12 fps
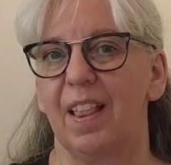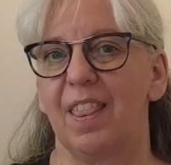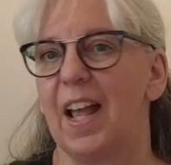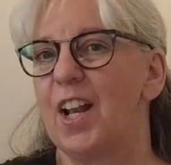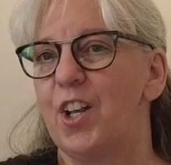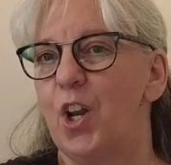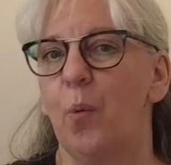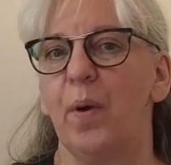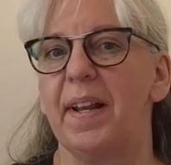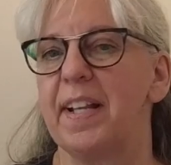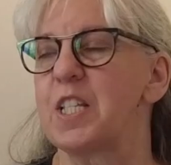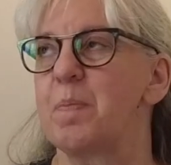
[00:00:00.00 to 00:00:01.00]
That no
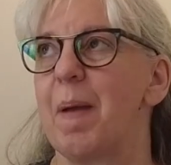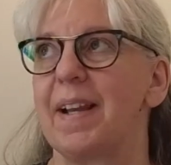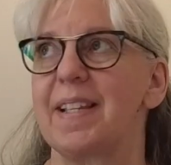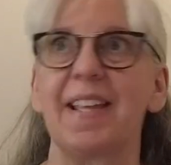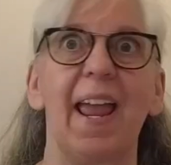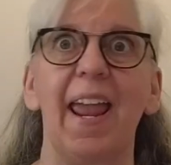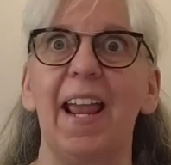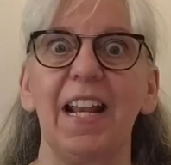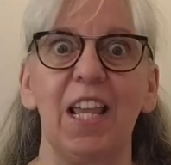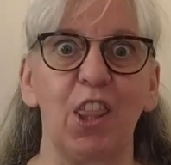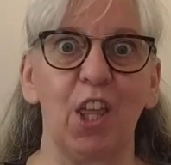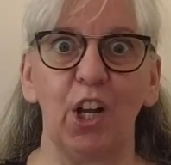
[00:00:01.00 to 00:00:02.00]
one expects
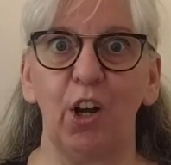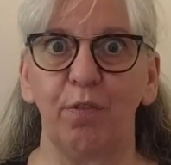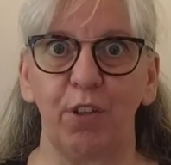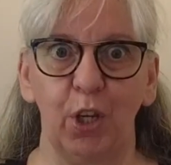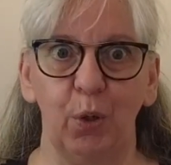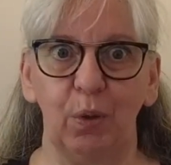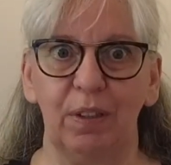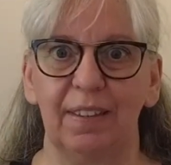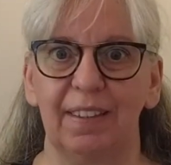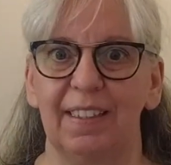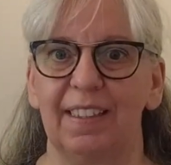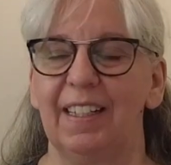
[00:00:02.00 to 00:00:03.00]
anything of you.
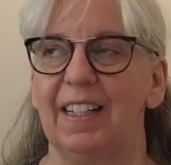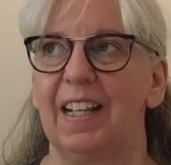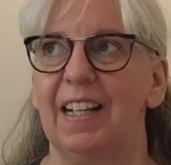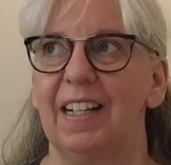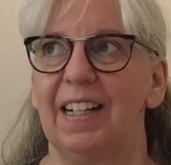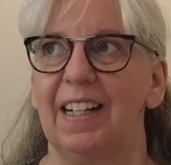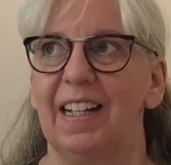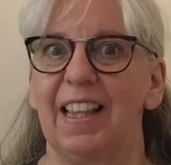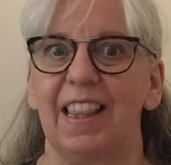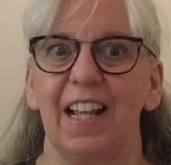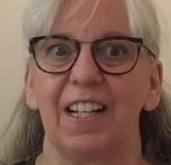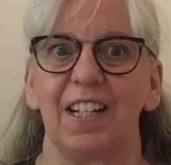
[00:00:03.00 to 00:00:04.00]

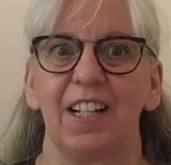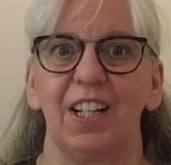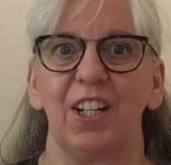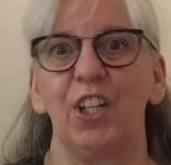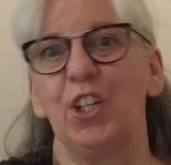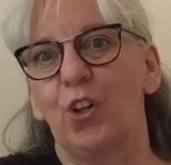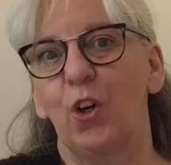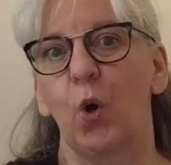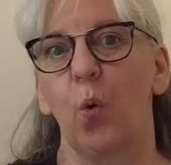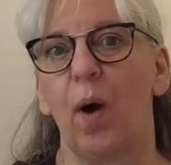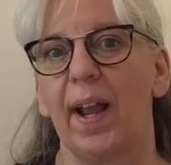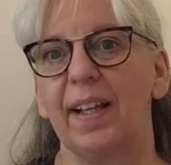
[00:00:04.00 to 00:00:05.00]
That you're
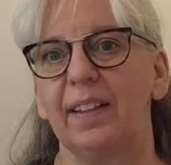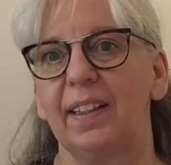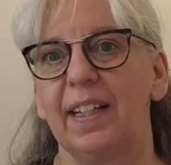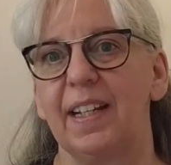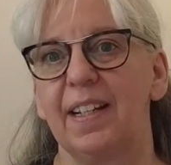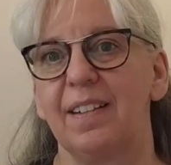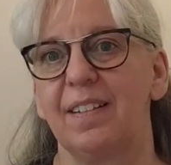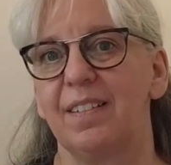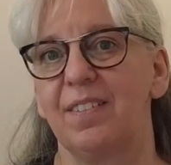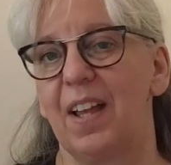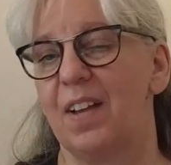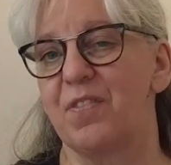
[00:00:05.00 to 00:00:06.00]
quietly
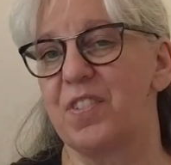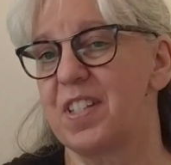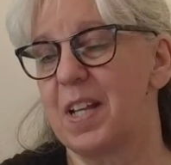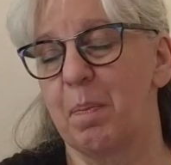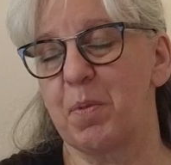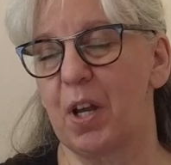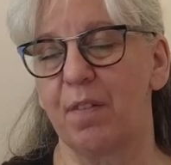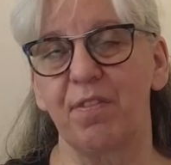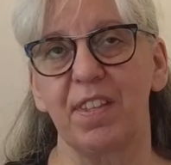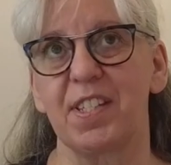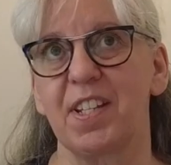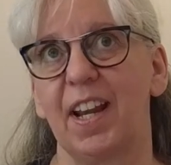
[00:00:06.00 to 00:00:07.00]
have stepped off
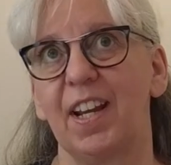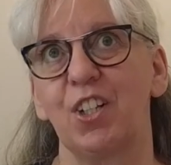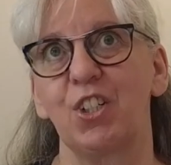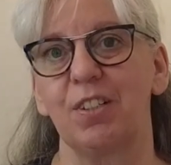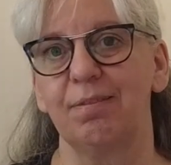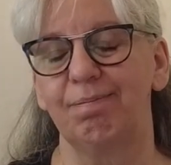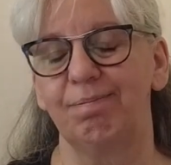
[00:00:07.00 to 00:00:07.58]
the stage.